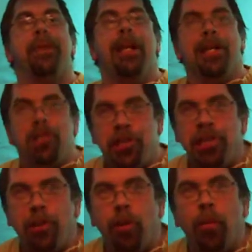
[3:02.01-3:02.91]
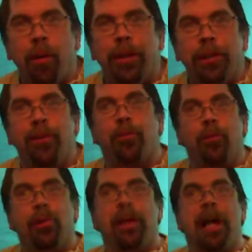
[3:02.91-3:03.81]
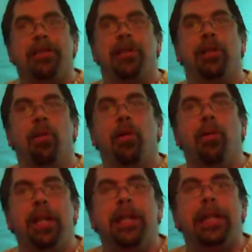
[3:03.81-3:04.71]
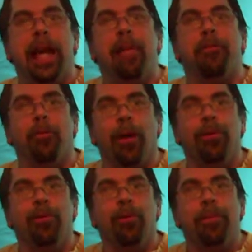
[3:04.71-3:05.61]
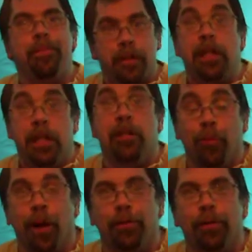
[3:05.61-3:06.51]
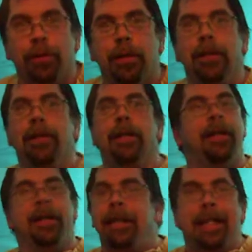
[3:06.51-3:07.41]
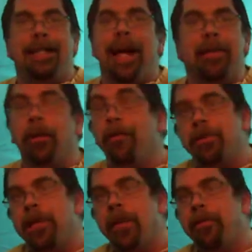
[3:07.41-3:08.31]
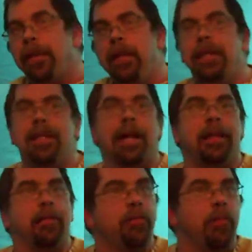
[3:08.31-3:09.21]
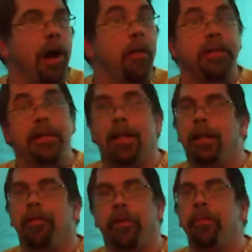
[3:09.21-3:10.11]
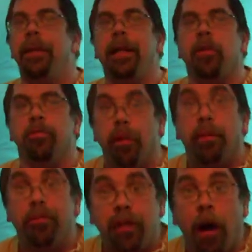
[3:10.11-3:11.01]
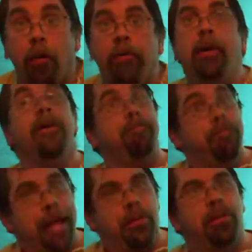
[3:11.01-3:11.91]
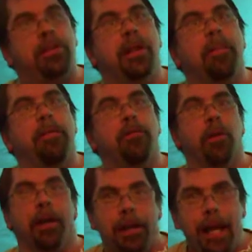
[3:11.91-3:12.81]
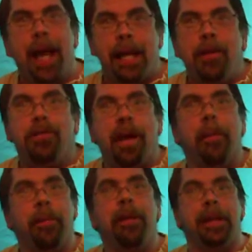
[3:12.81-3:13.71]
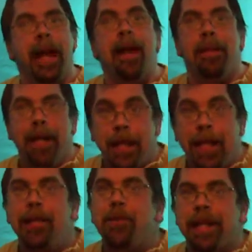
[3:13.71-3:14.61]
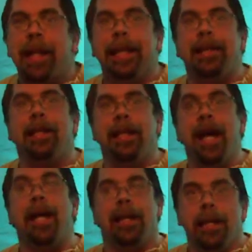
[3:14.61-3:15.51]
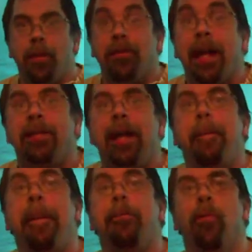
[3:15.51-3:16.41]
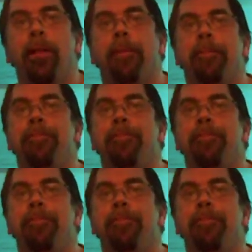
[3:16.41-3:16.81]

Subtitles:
She's the only one that doesn't realize that the only one in the game for Russell is Russell. He's not there for Stephanie. He's not there for Ralph. He's not there for anybody else but himself. That's what he's done before. Yeah, he knows how to play the game. He knows how to get to the end. He knows how to take people with him.